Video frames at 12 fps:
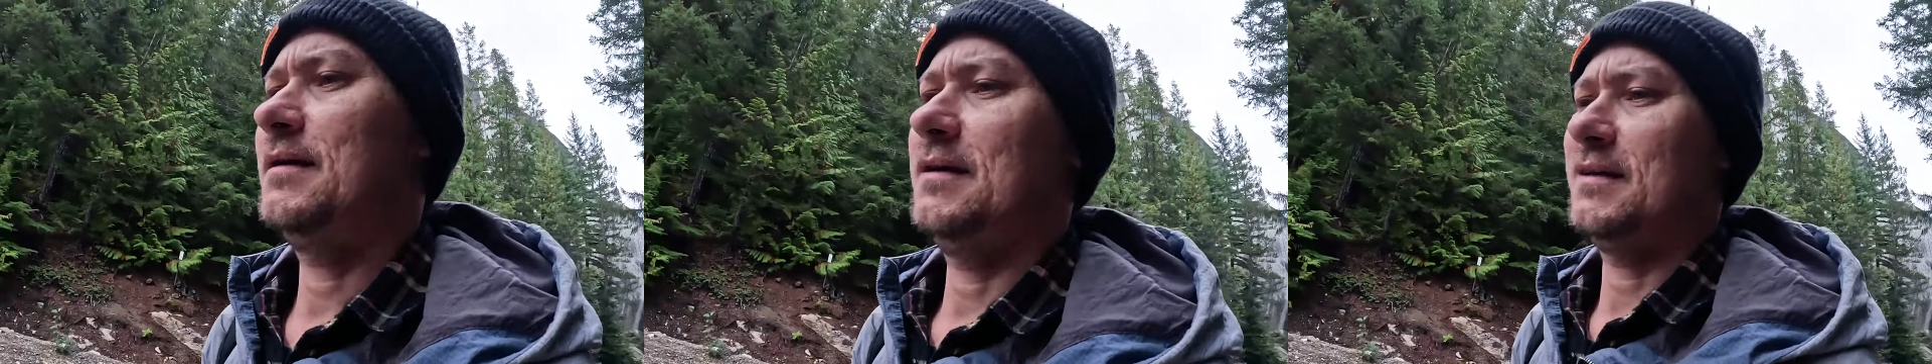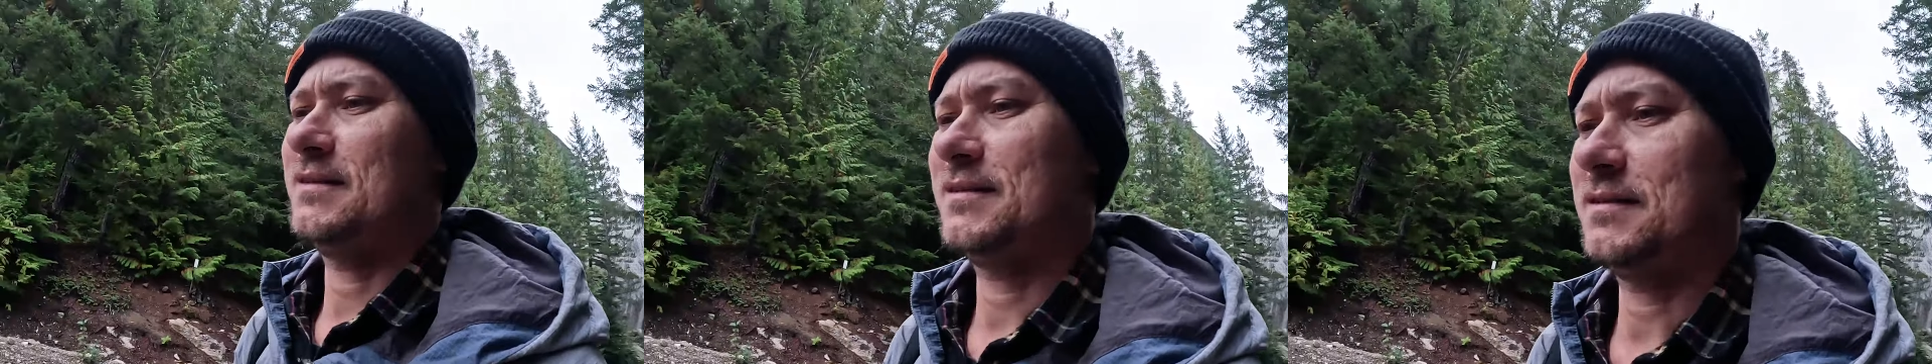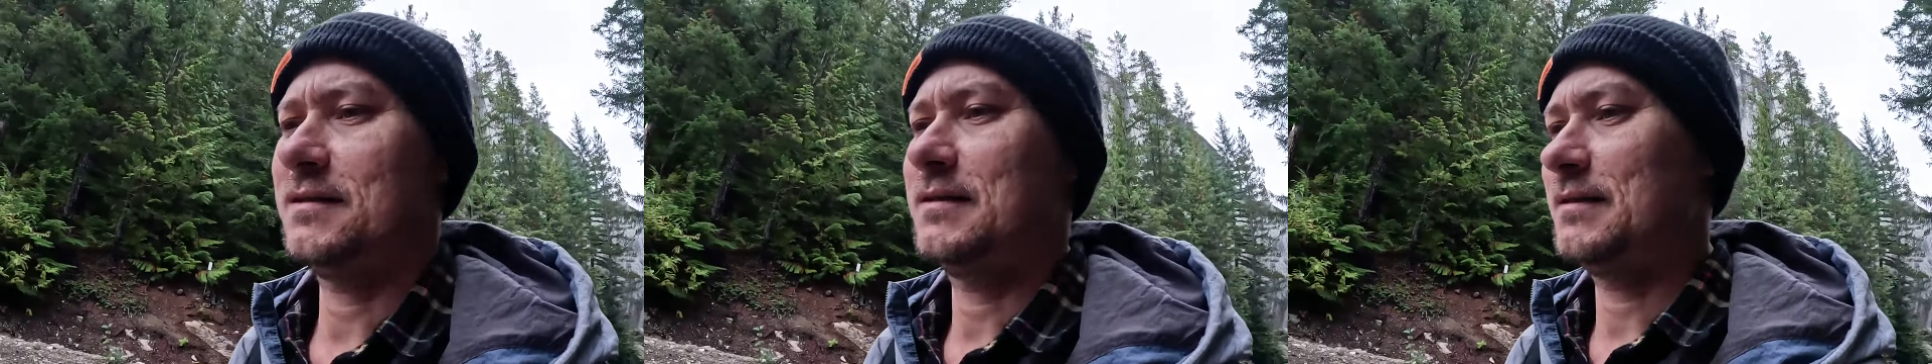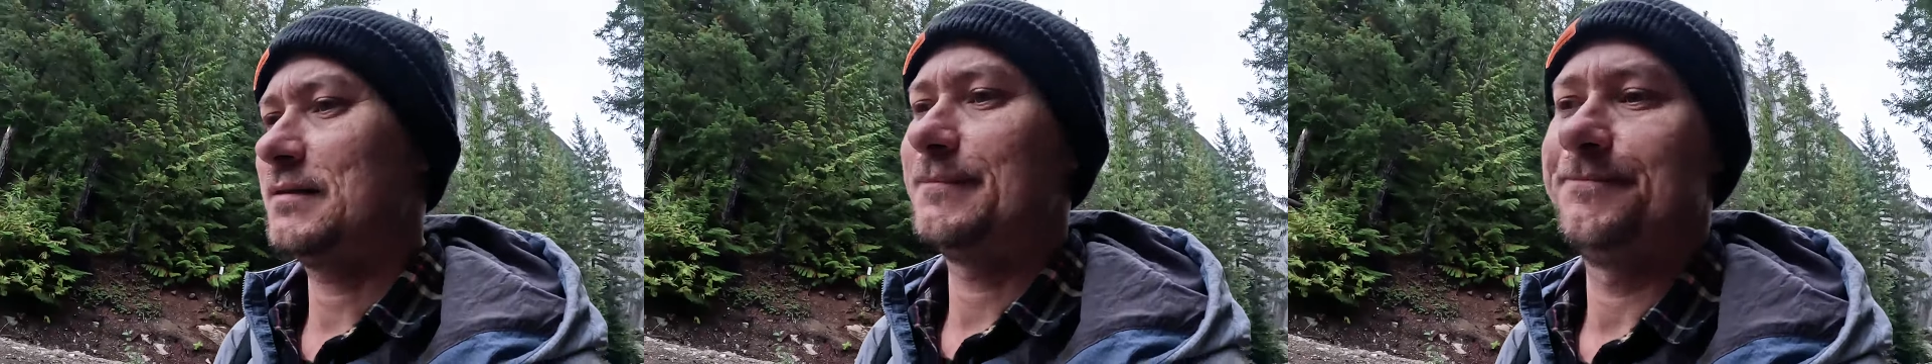
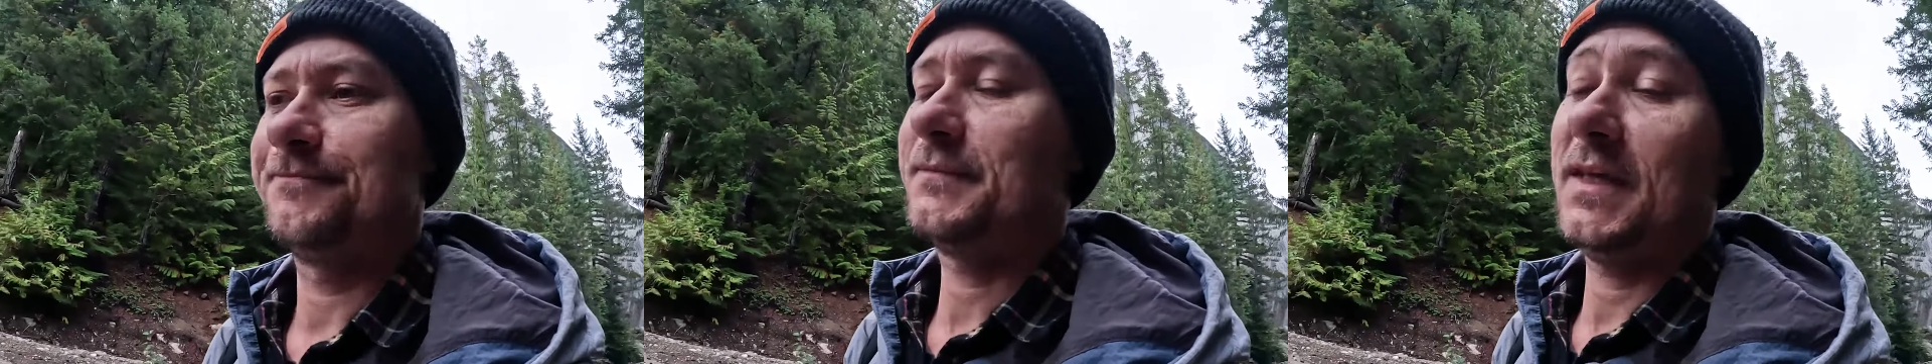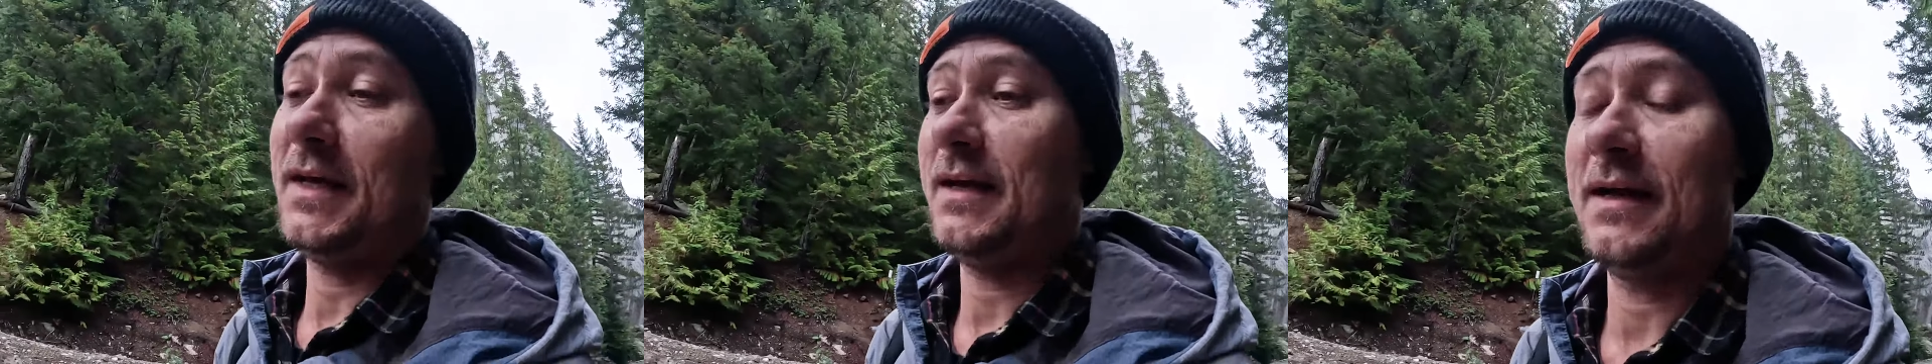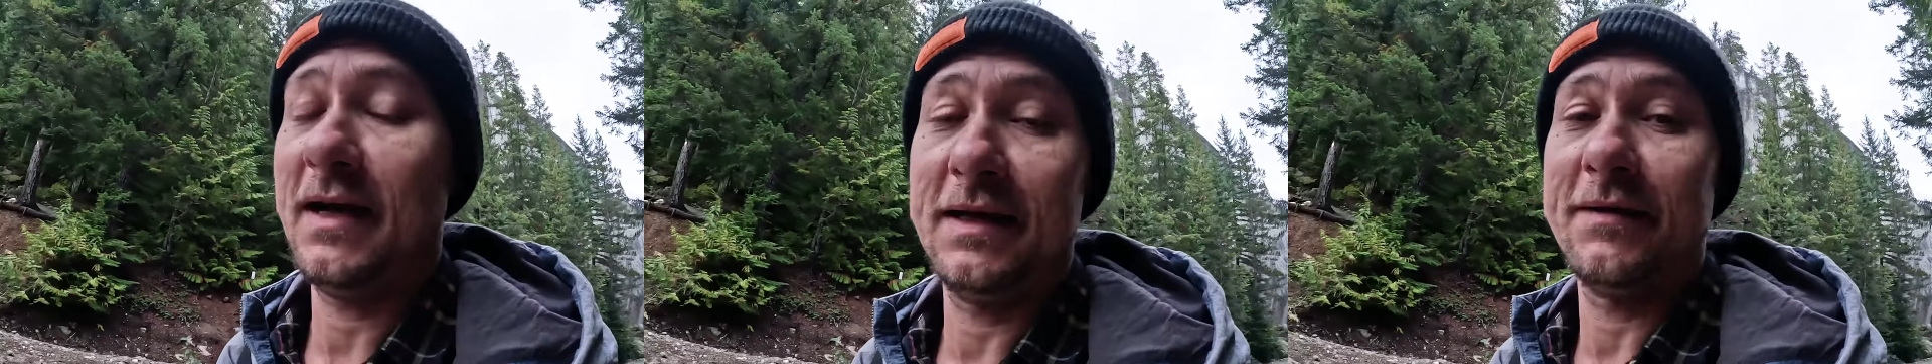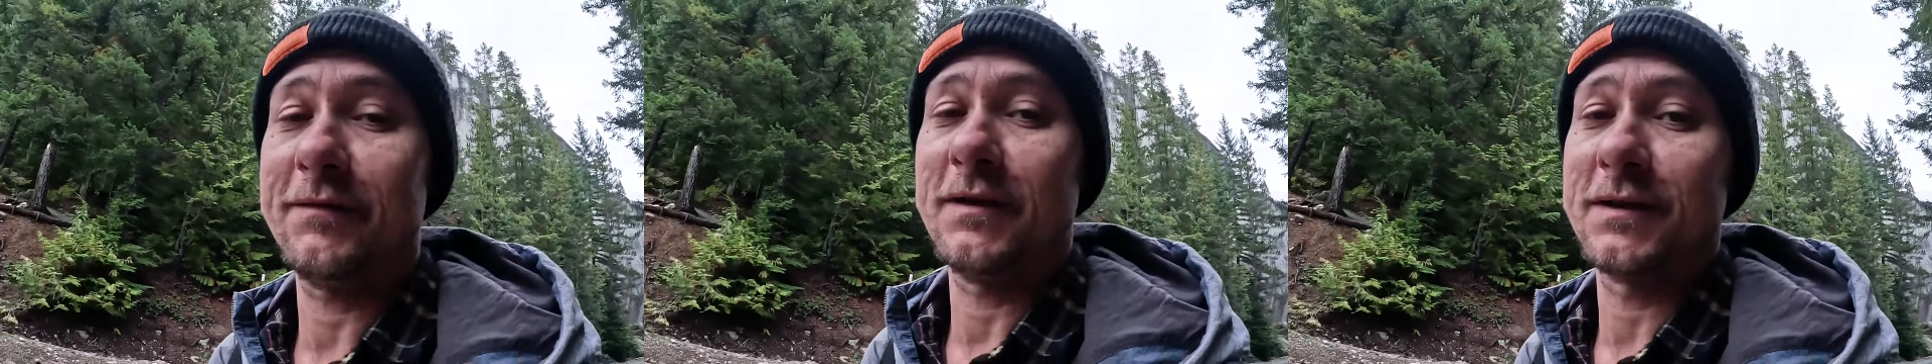I
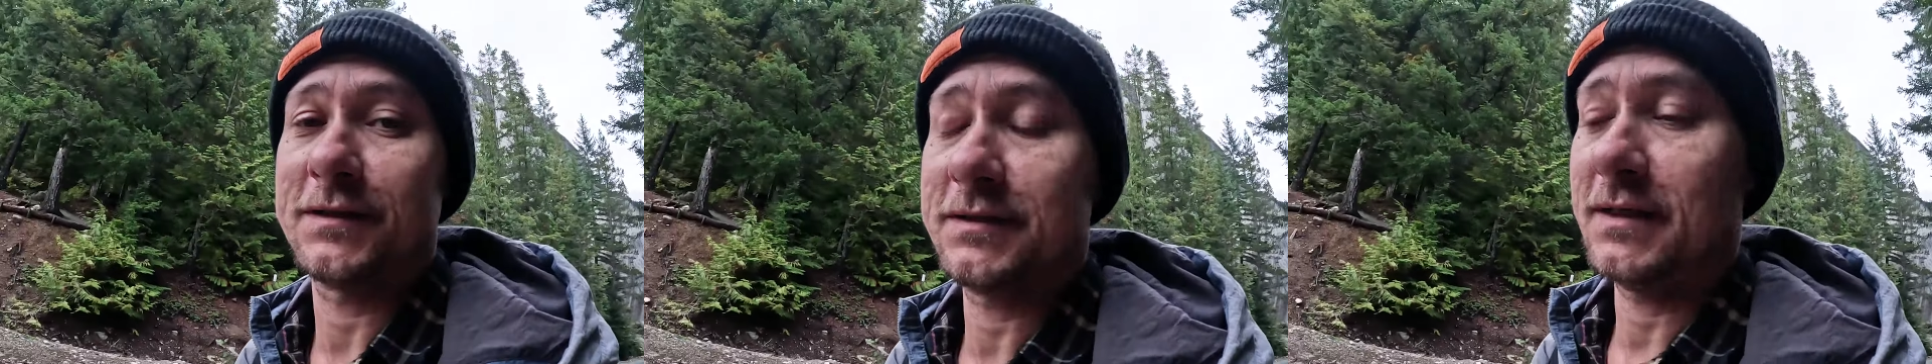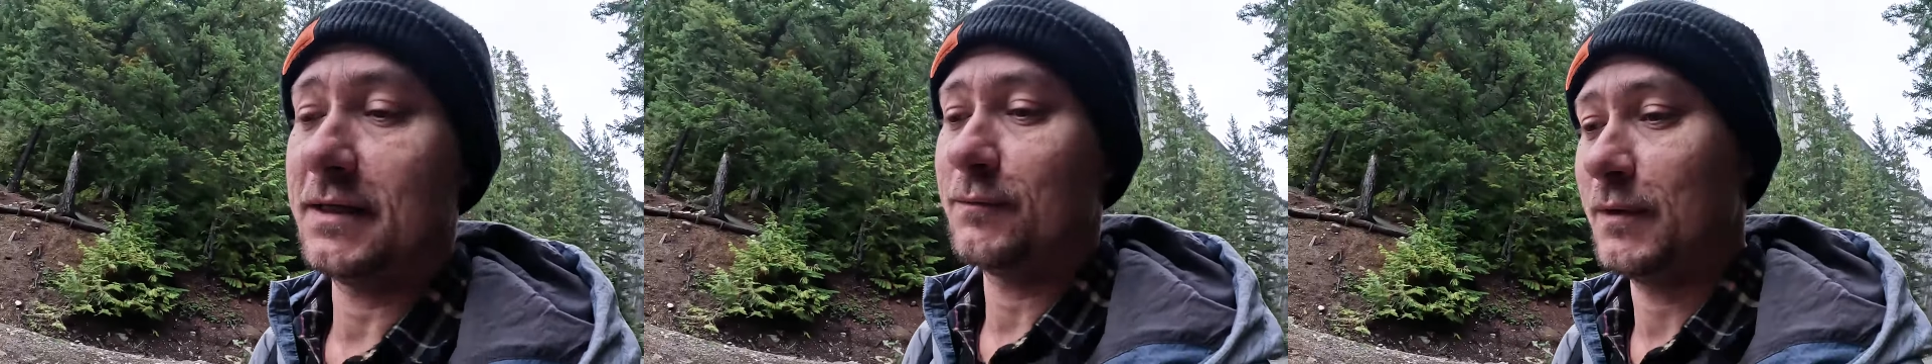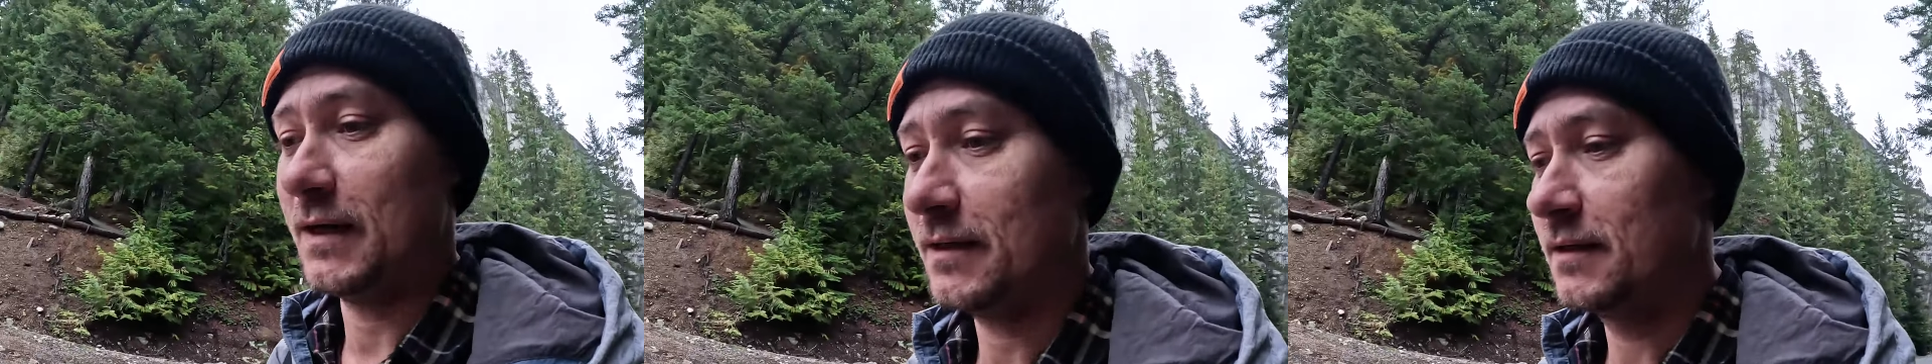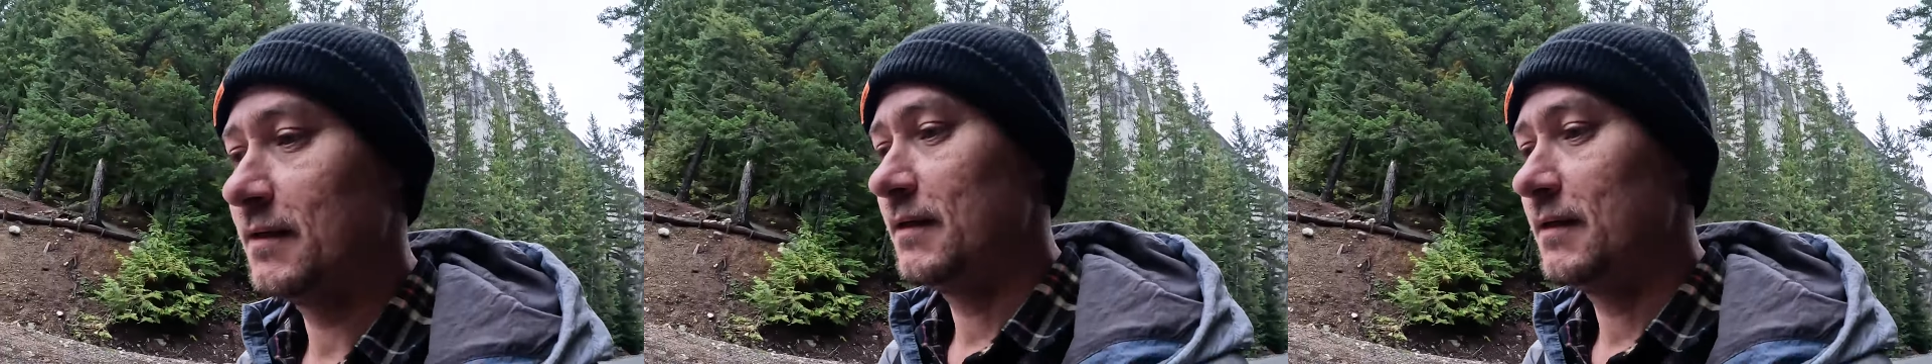never understand why